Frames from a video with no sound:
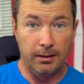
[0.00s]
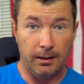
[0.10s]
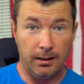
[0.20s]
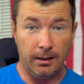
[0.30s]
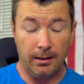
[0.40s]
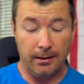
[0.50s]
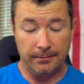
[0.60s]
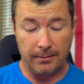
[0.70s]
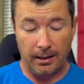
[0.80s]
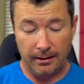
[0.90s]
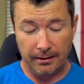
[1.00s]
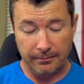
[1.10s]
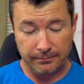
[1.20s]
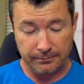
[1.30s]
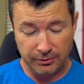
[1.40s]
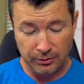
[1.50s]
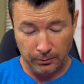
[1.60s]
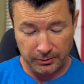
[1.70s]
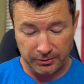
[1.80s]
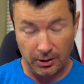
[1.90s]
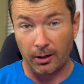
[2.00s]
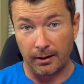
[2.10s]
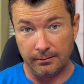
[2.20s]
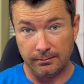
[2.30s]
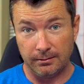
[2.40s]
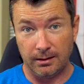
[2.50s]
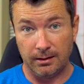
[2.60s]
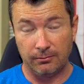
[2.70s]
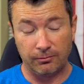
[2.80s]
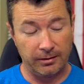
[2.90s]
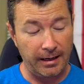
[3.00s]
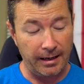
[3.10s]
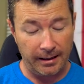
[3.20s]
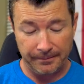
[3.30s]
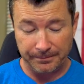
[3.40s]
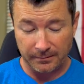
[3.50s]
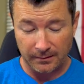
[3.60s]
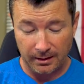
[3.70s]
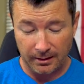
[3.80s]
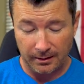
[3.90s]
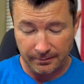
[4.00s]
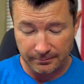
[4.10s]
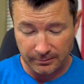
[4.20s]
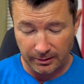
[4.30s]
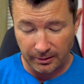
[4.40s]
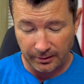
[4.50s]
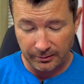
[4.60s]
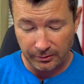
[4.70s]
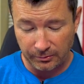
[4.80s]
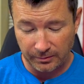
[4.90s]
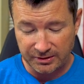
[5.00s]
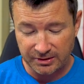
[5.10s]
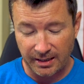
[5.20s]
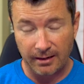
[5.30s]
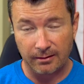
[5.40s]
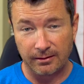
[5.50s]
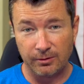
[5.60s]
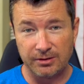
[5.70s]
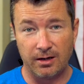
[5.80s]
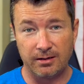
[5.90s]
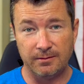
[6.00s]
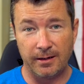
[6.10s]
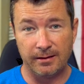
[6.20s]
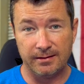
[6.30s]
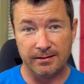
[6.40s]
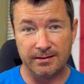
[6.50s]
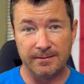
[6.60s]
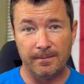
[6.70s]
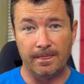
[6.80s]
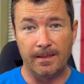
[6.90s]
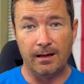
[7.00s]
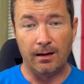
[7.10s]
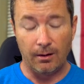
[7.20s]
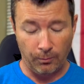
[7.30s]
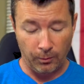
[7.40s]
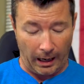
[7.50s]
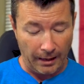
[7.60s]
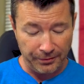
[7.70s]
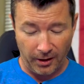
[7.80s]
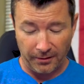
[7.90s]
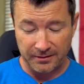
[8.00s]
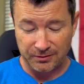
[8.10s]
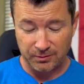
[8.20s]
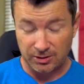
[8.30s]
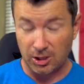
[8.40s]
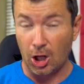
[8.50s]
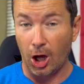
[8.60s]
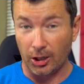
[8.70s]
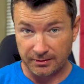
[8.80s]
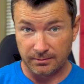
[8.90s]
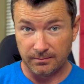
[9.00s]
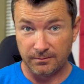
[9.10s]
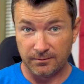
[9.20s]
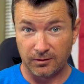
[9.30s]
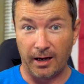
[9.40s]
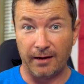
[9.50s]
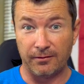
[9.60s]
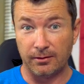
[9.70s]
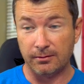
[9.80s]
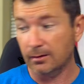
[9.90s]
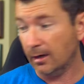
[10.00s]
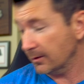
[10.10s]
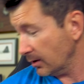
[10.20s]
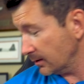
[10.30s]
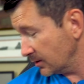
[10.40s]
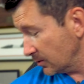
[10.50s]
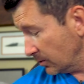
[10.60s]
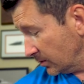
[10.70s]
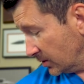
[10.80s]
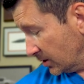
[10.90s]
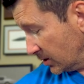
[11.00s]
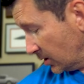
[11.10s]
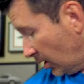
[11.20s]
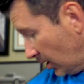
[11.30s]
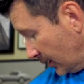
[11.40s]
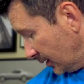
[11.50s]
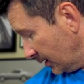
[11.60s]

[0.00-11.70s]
Um, I am super sorry. Uh, Renee, uh, you know, I know you reached out and we talked about this. I thought this was lost forever. I thought this one was just gone.